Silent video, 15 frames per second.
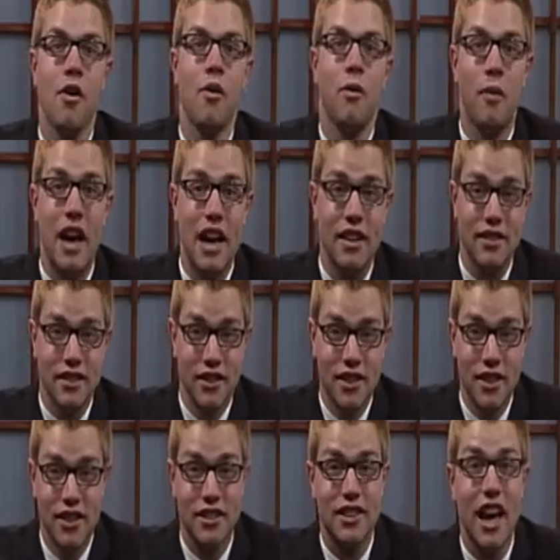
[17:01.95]
Well,
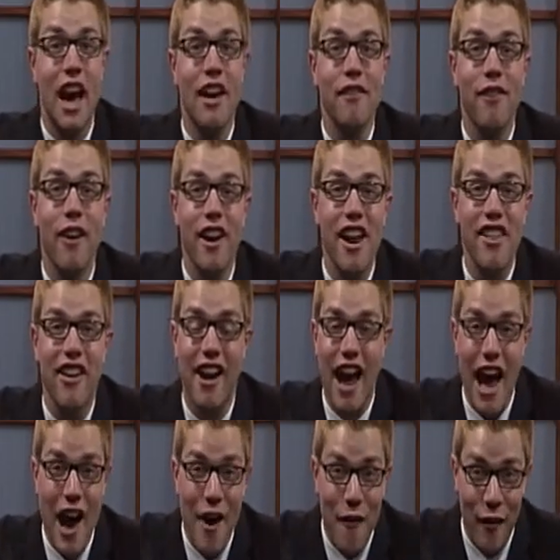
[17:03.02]
time for another
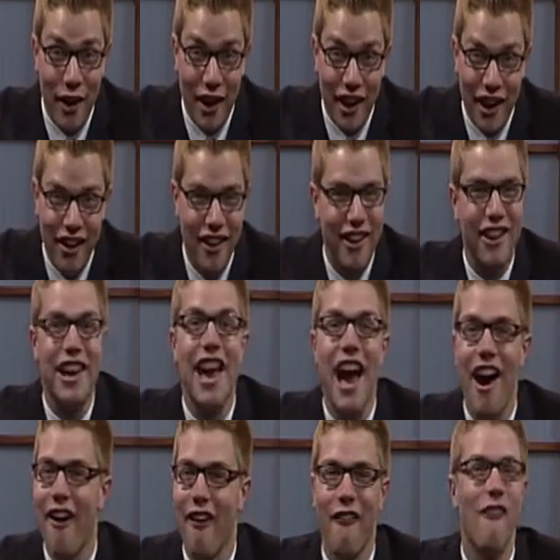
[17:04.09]
hour.
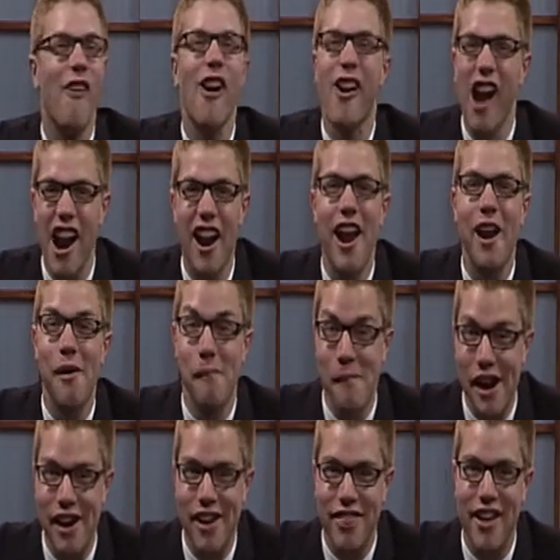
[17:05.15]
Yeah, we're running on a
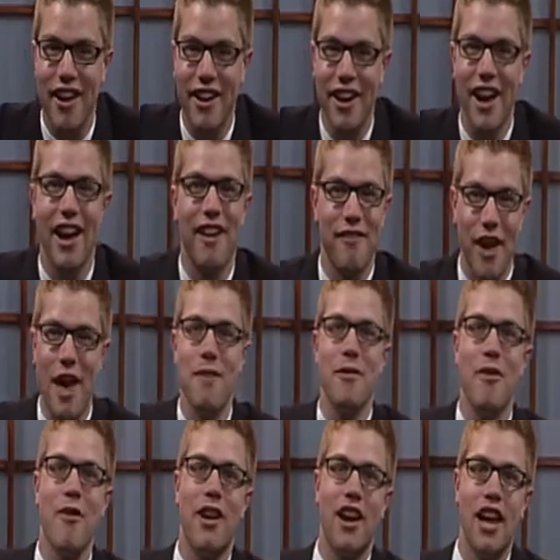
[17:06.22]
marathon tonight of
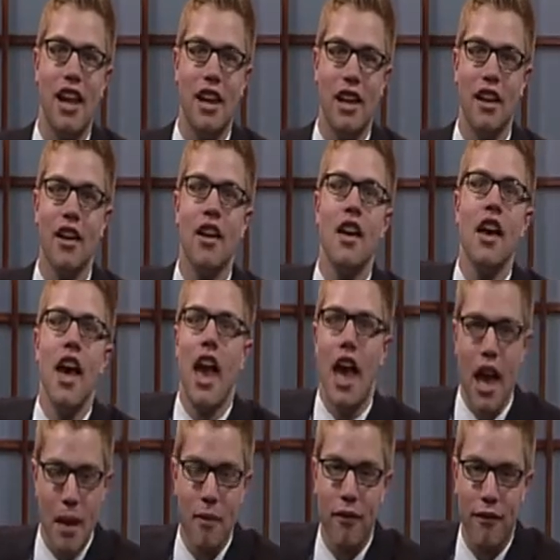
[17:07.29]
MU180.
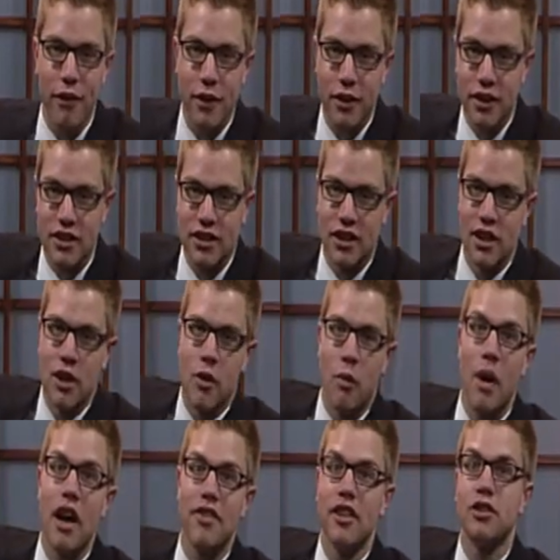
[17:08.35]
April Fools.
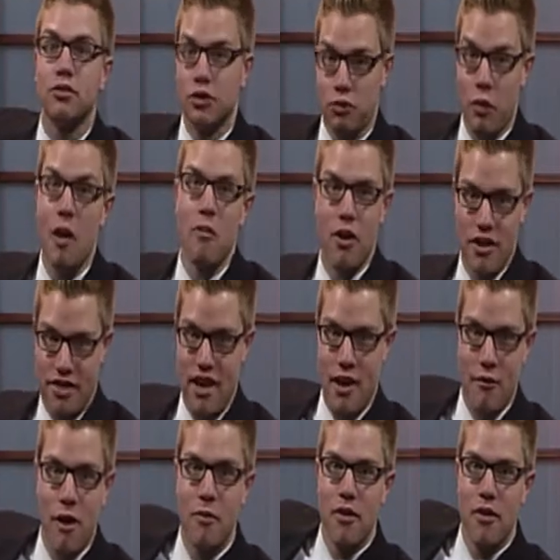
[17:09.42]
Well, there's one more thing.